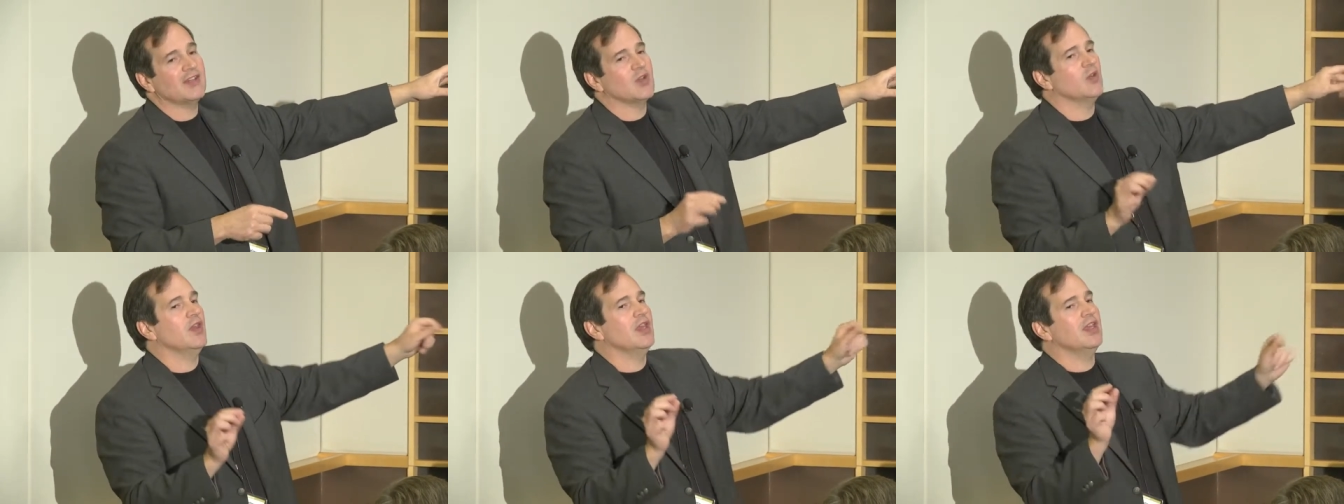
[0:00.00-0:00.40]

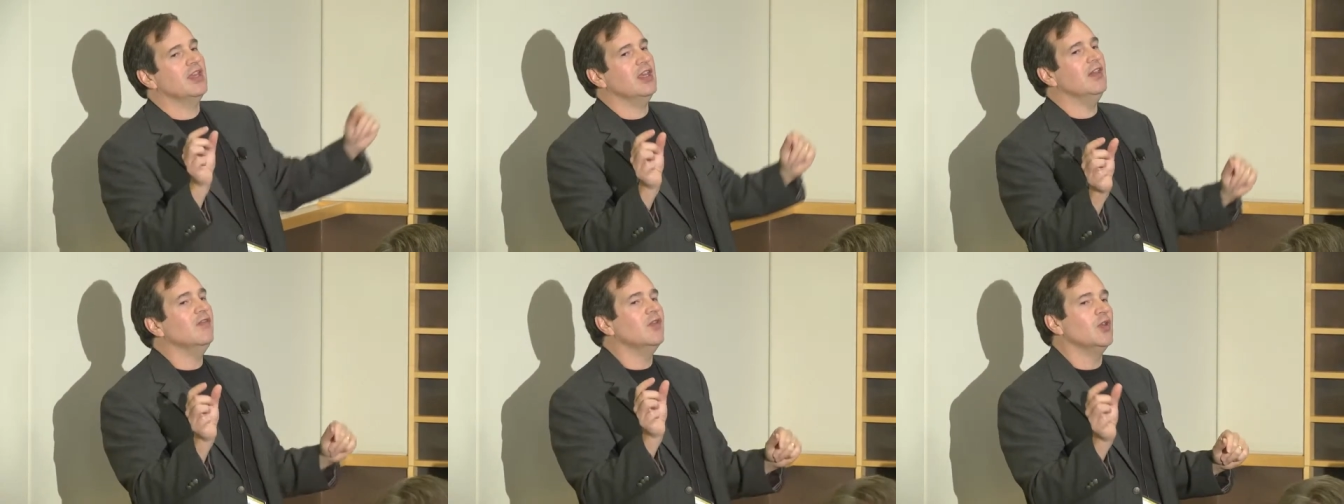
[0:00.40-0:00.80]
So they
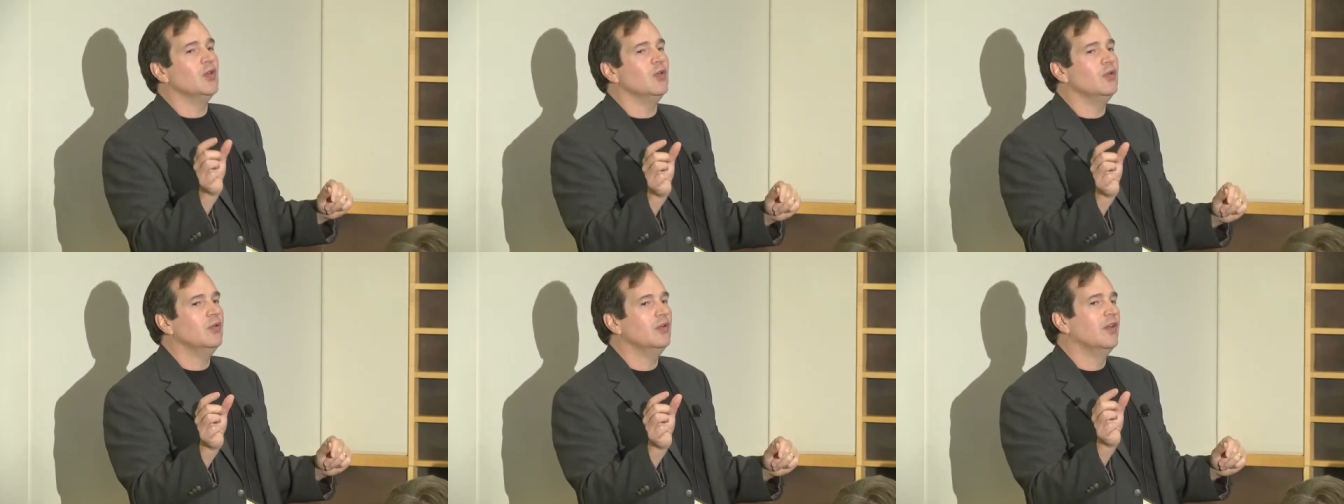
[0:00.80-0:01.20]
give
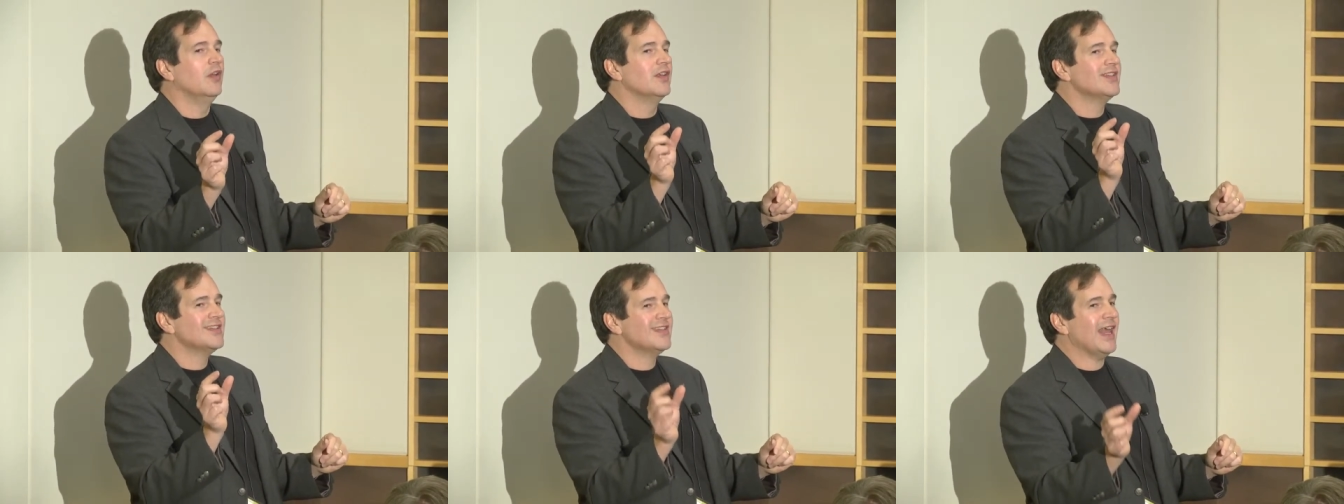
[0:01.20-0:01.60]
you
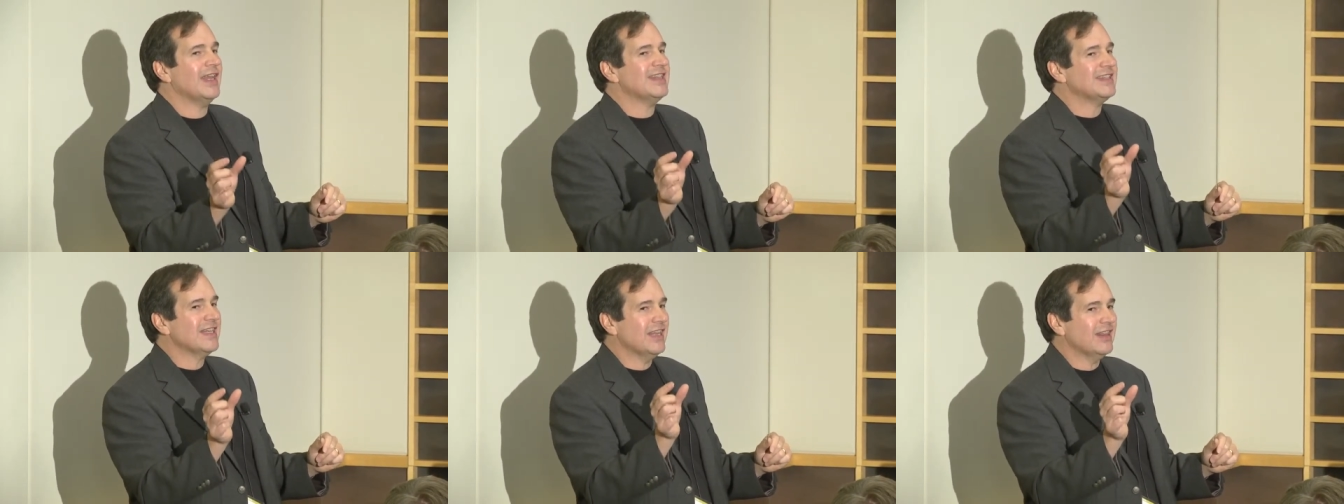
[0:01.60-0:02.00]

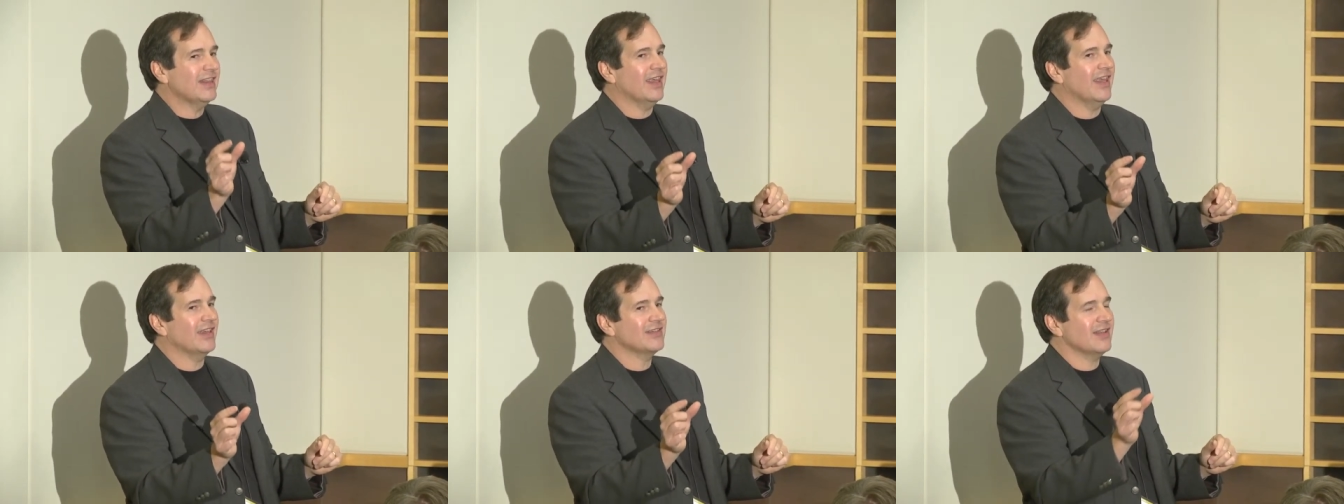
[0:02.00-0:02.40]
sets and
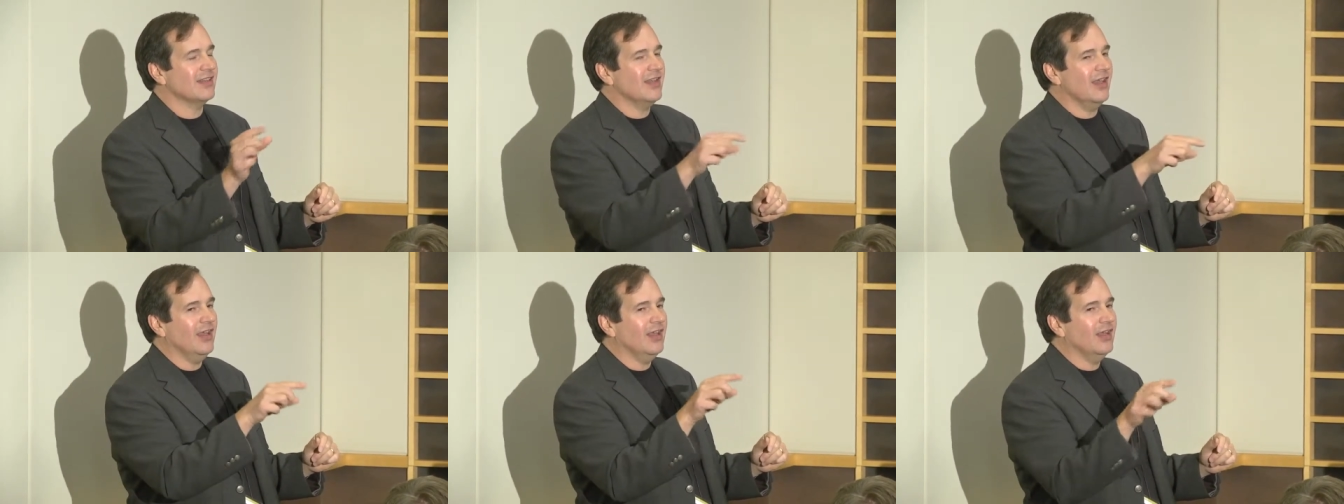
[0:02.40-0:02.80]
things that
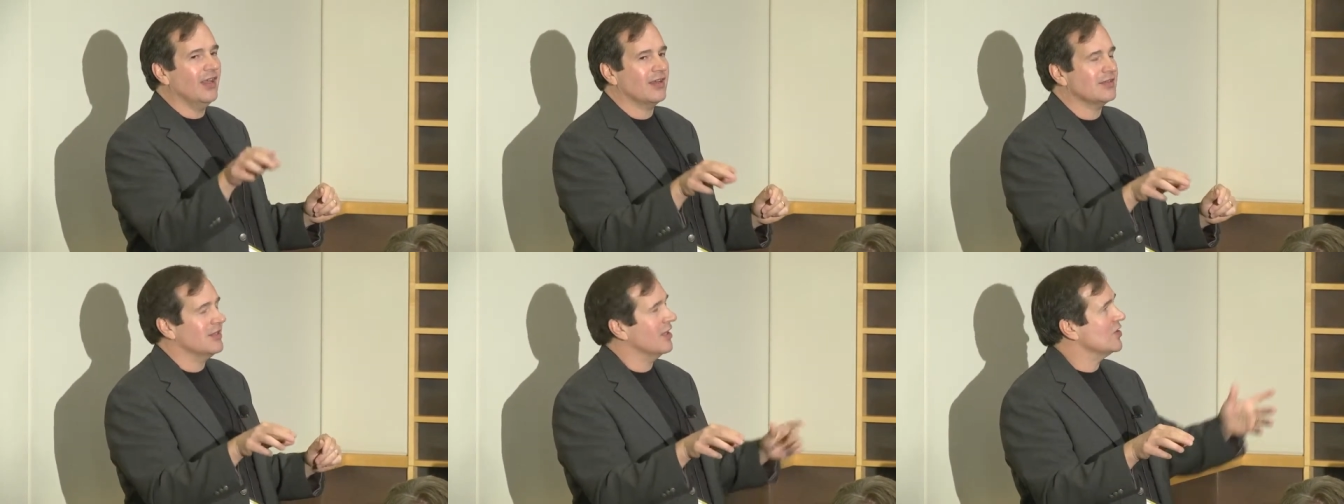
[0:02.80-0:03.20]
they
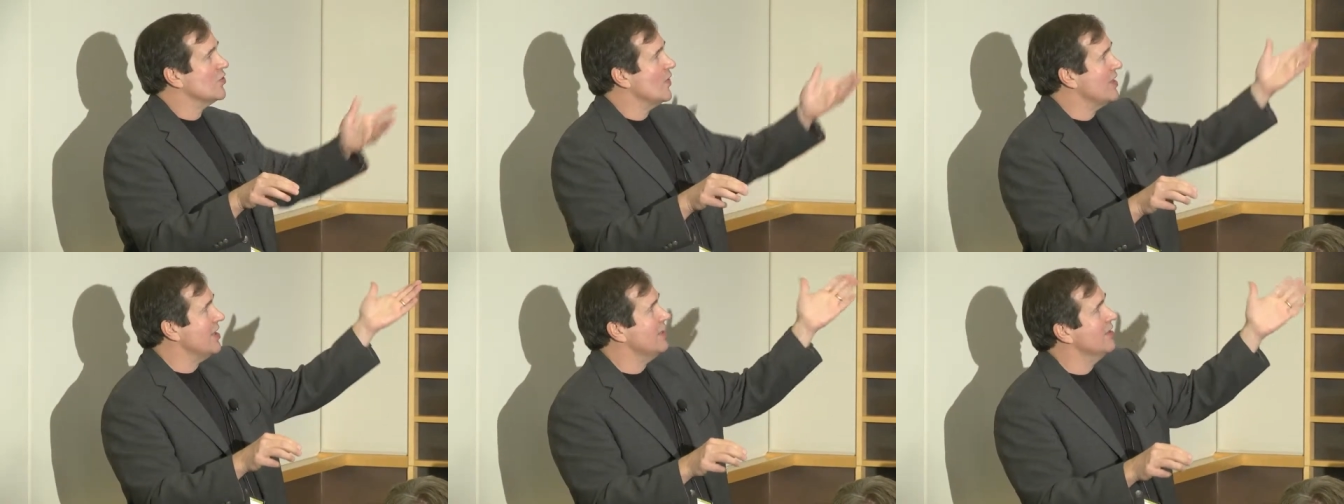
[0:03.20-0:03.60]
index things
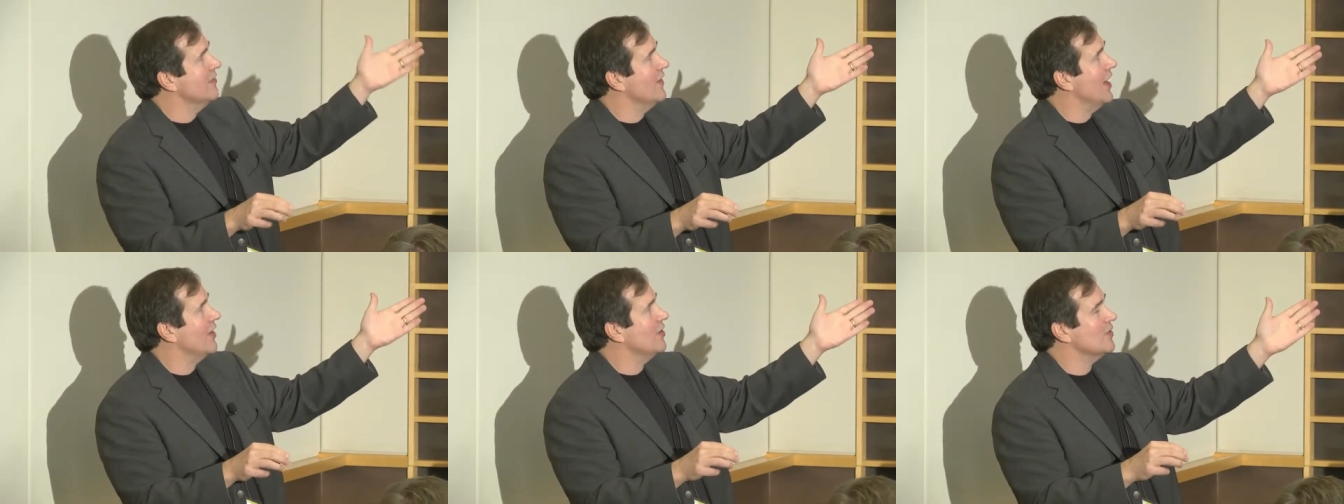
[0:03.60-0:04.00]
within the
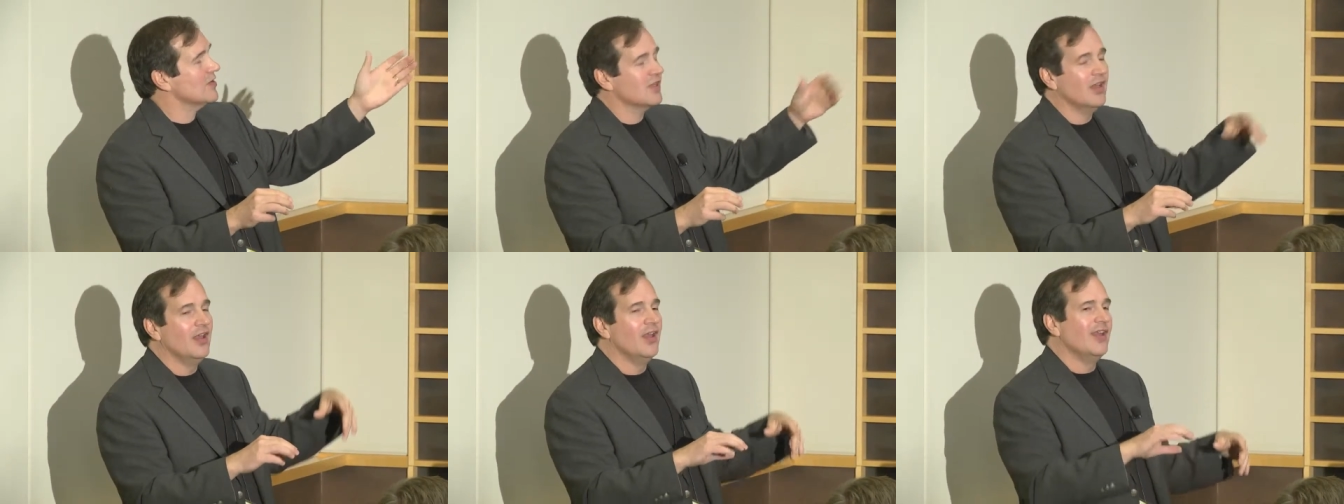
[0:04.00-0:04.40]
values.